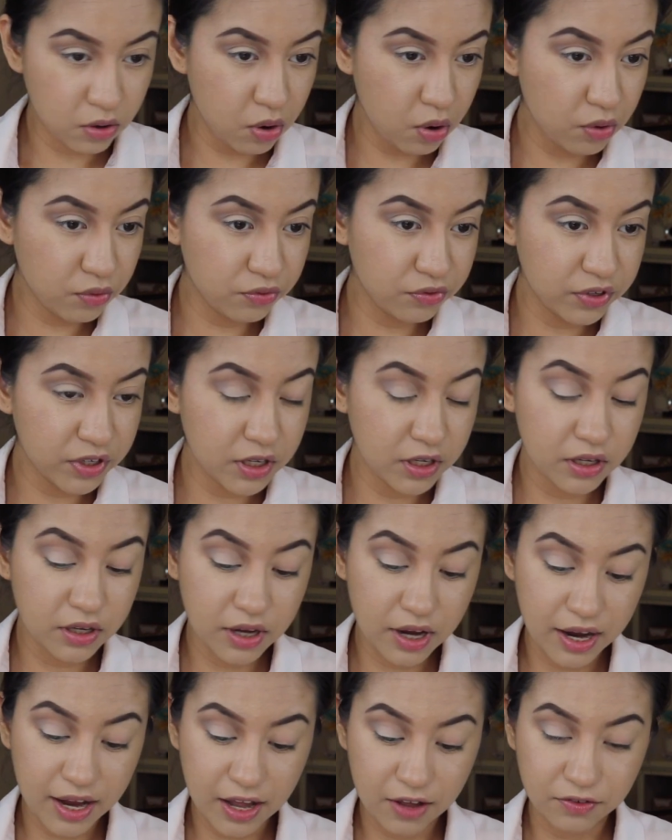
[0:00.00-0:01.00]
Hopefully
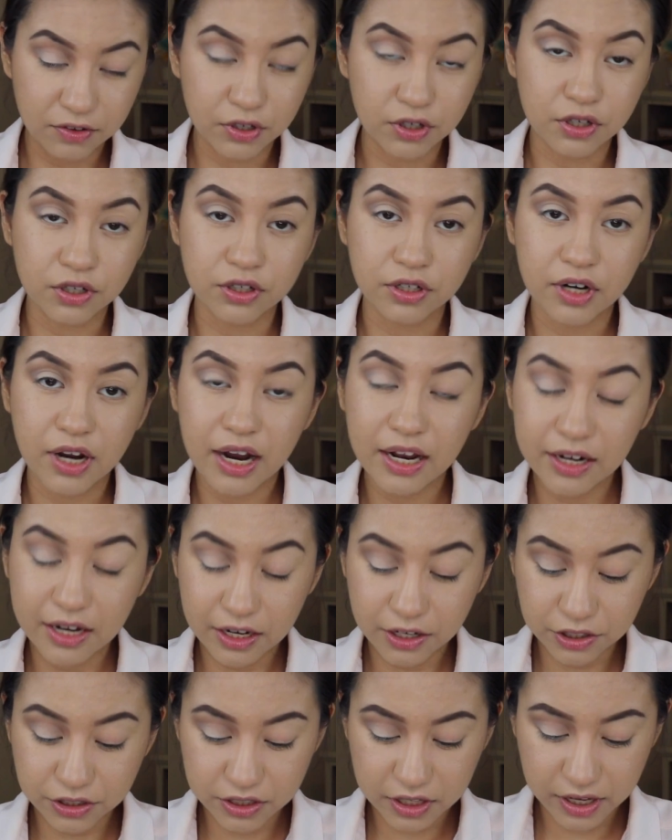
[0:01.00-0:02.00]
I have a good
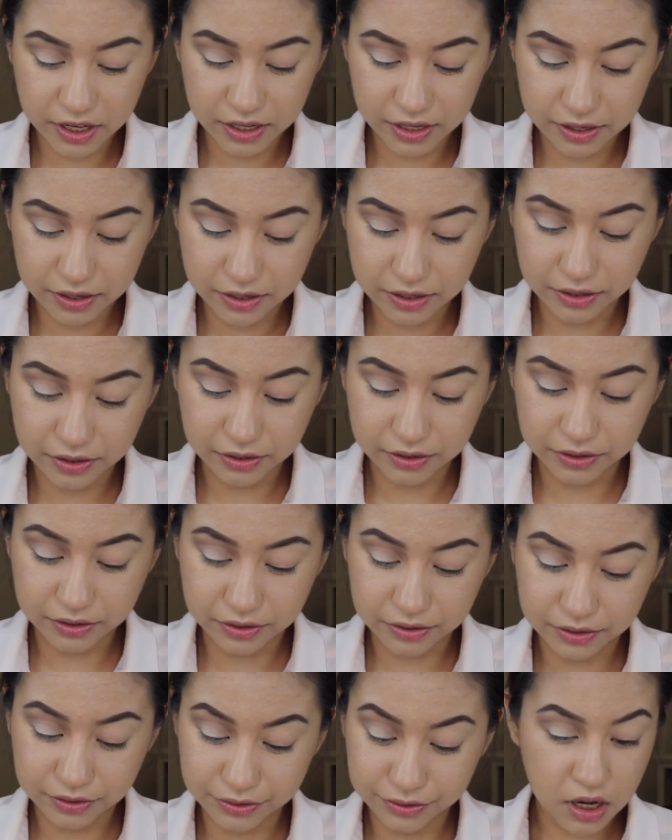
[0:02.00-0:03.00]
eyeliner day,
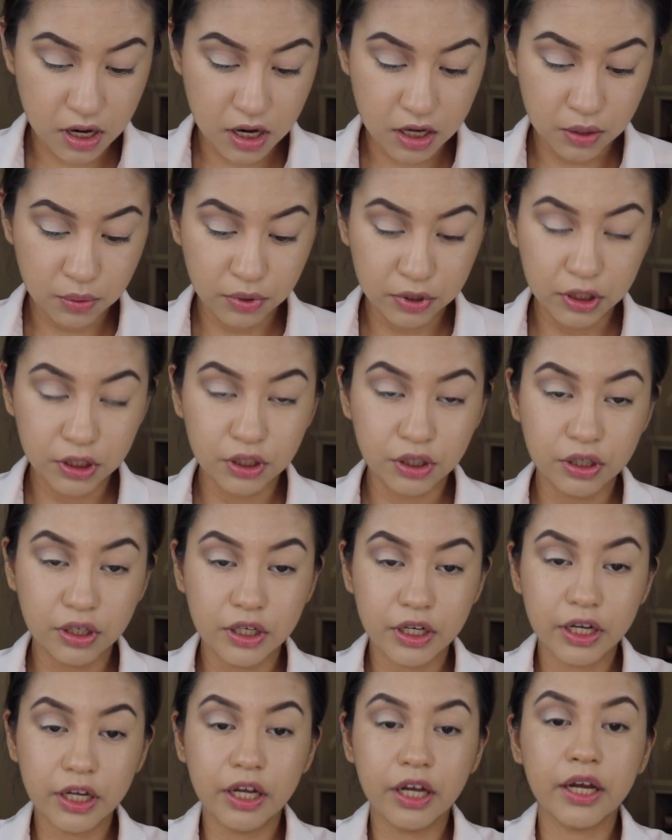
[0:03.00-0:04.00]
because I don't want to
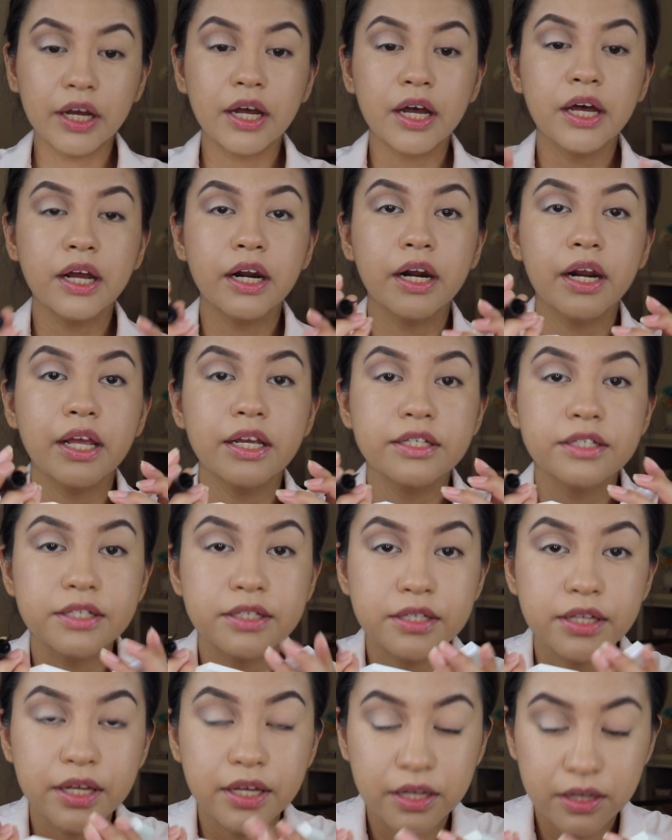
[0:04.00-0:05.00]
look
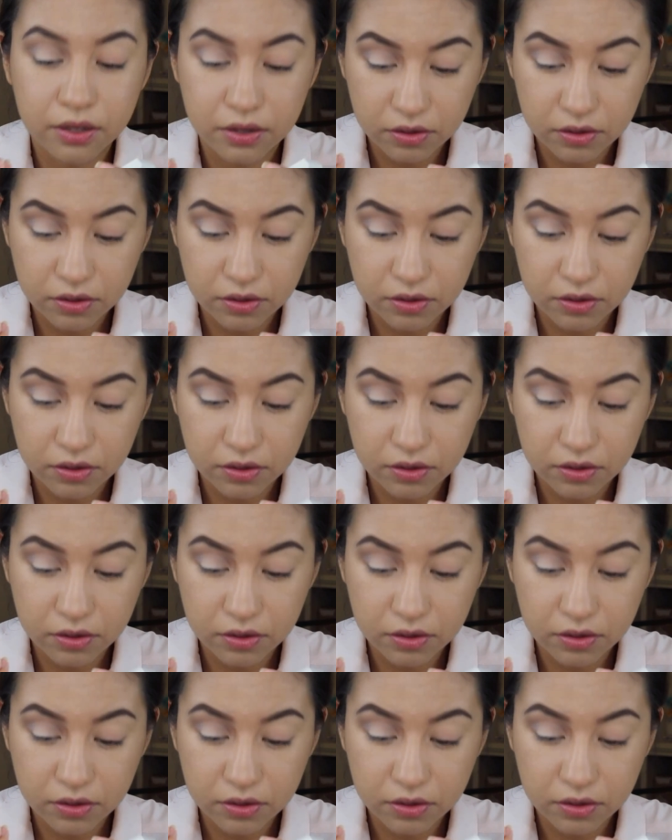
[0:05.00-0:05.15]
crazy.